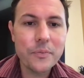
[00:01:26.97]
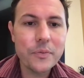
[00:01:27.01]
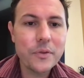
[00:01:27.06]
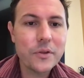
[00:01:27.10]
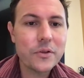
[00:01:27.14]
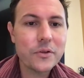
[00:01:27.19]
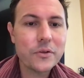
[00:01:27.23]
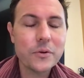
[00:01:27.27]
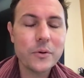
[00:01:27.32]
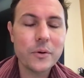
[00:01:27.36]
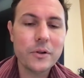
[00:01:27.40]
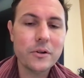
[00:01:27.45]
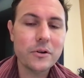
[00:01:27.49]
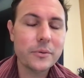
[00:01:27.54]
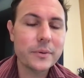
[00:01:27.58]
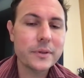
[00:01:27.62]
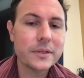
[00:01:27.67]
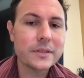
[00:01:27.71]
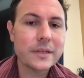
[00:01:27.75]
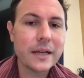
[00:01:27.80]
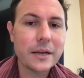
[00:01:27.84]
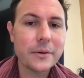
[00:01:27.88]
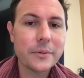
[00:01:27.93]
This is going a little bit
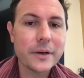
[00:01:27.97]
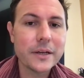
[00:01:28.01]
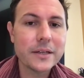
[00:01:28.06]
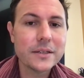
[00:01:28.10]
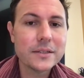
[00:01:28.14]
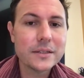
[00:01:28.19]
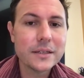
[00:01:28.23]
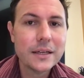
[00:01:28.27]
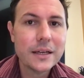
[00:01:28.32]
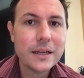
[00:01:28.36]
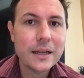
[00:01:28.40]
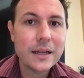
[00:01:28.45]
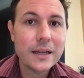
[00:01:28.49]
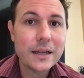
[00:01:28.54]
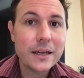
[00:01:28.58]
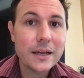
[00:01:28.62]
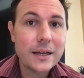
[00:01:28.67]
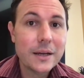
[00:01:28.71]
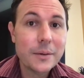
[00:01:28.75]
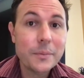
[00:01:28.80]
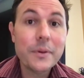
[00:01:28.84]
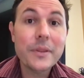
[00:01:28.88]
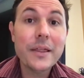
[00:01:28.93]
sideways,
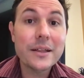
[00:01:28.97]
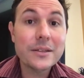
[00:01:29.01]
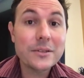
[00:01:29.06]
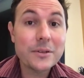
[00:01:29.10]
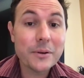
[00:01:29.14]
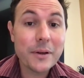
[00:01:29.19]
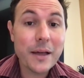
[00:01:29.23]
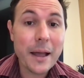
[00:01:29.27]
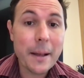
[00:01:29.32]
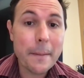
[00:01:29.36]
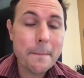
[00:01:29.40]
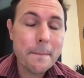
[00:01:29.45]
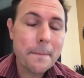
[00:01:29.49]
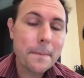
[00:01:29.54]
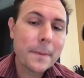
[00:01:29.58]
but that's okay.